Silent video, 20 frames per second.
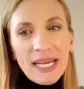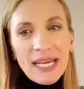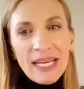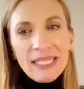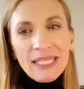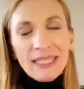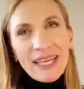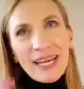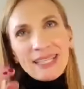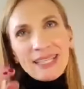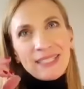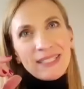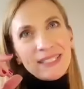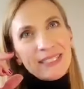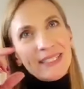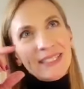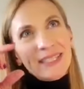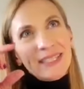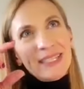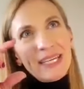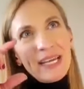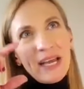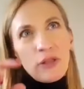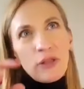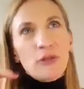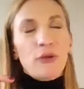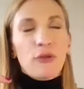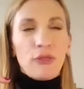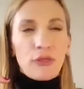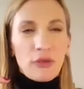then that's the
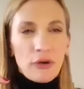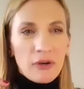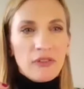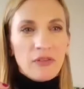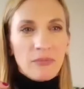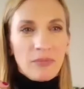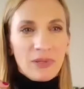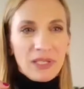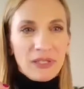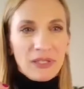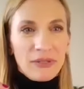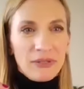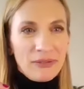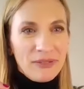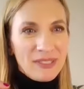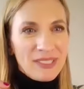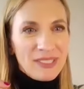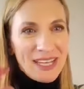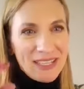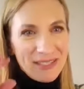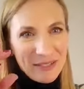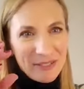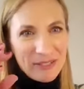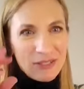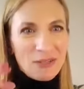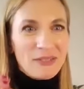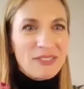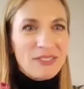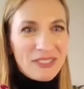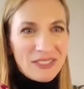other third of the balloon as it
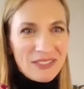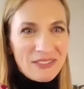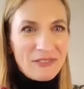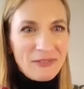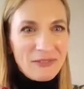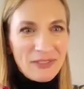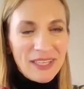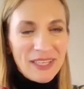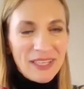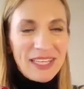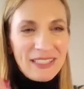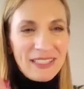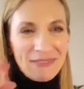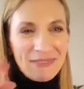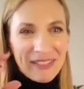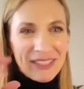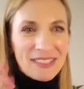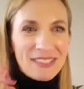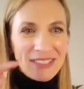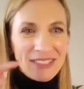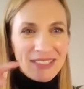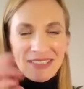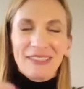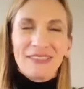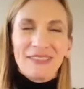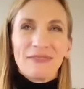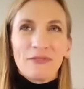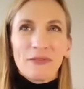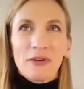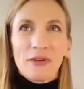starts to deflate. That's
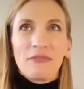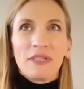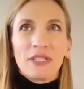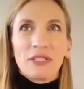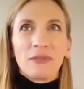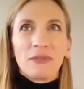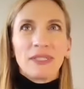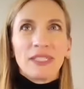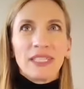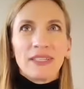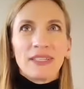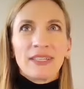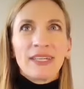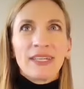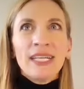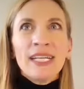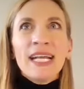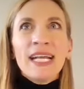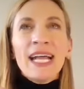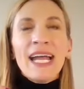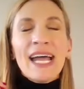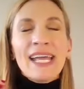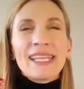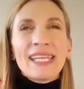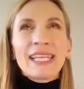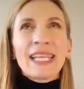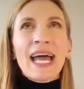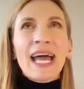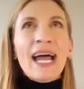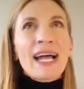for a visual here. And
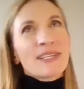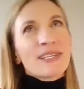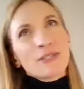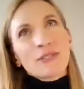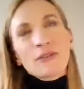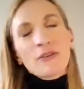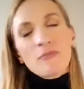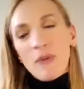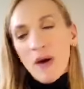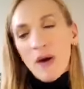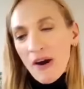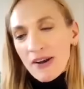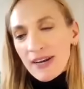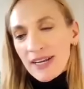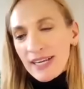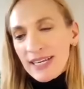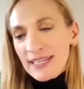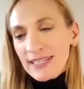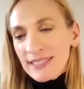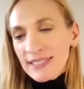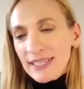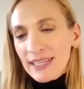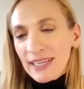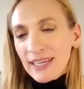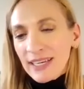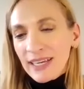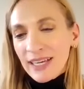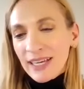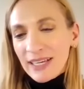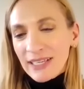the last third part is,
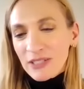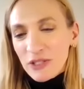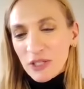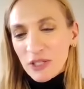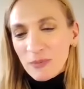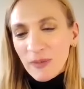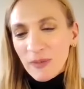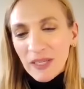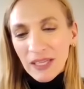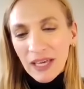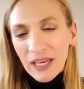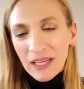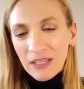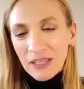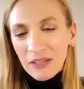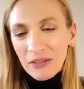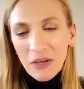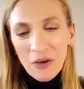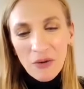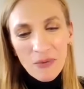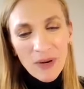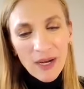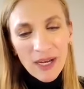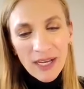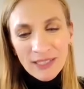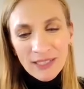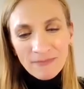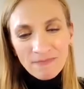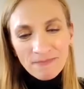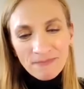is just being like, you know
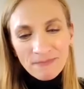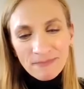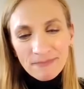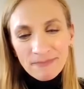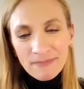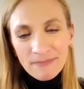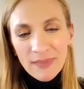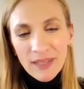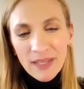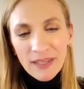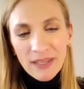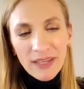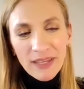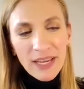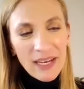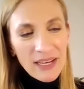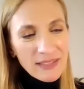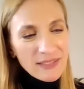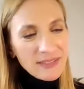what? It